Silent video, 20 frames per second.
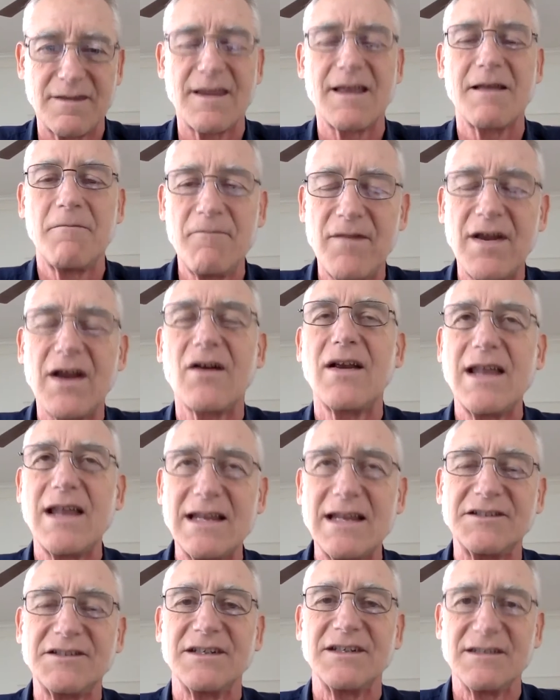That
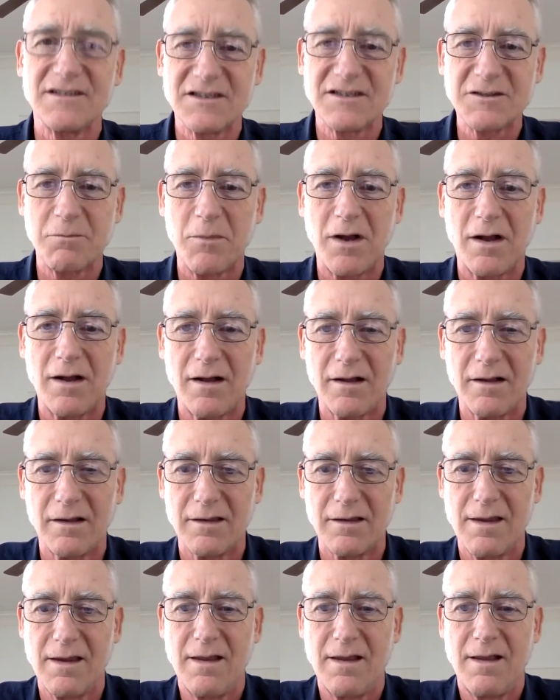variation is
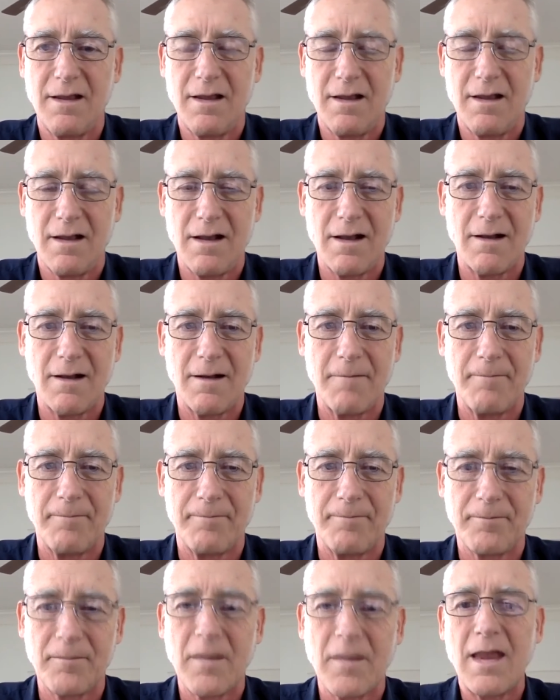small. And
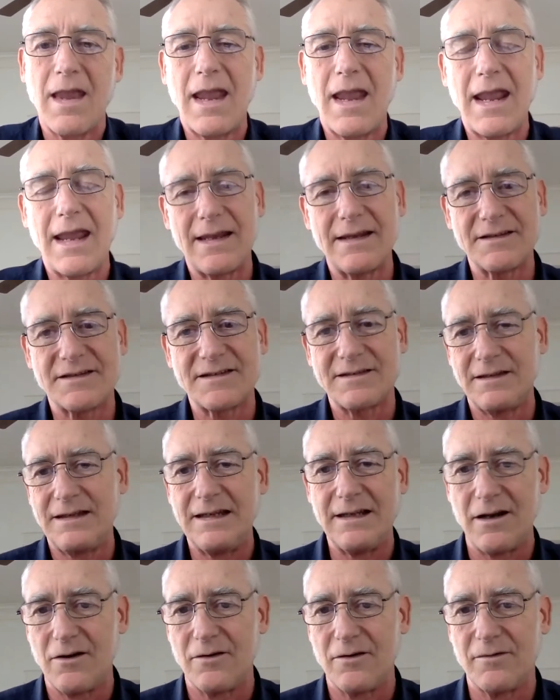it's,
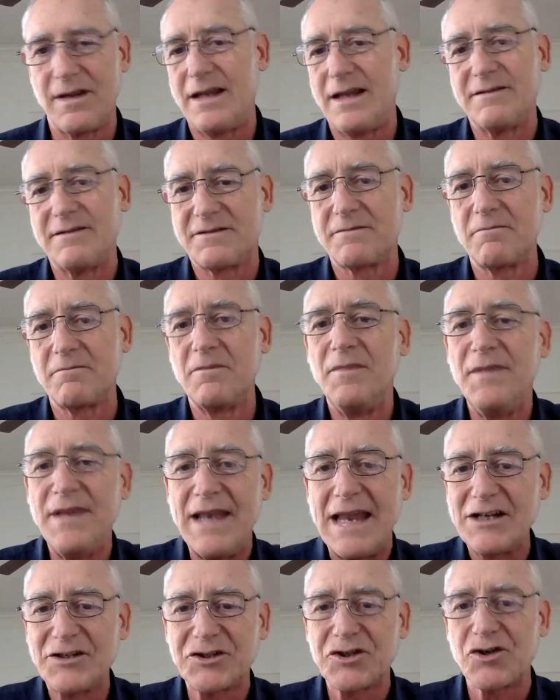it's
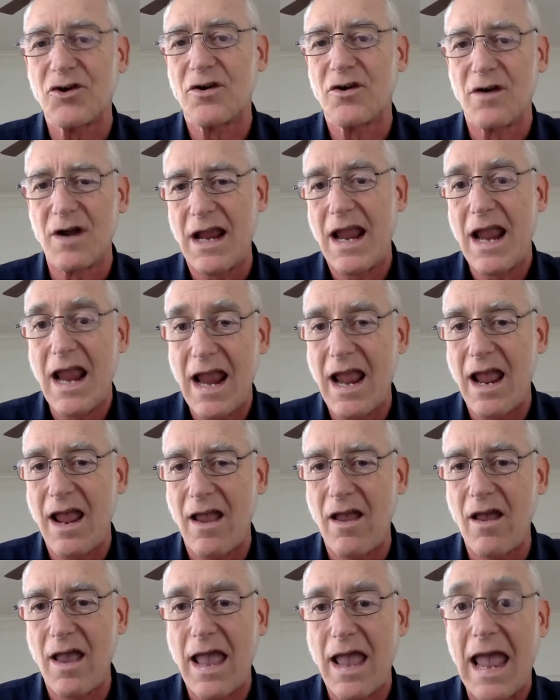nature
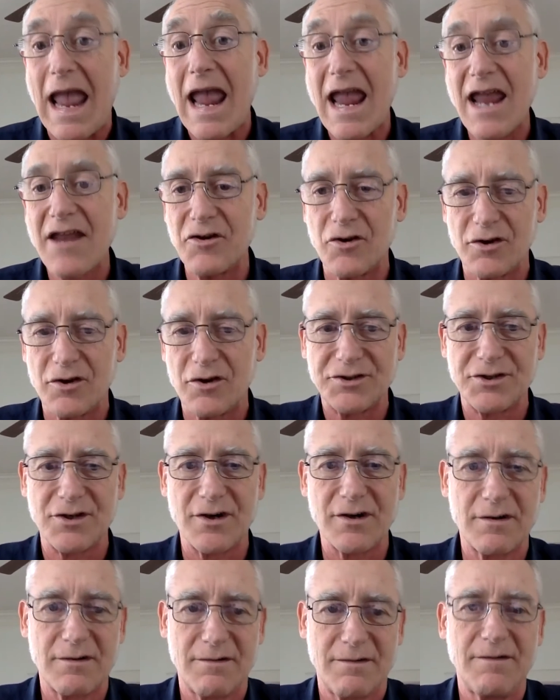and nurture.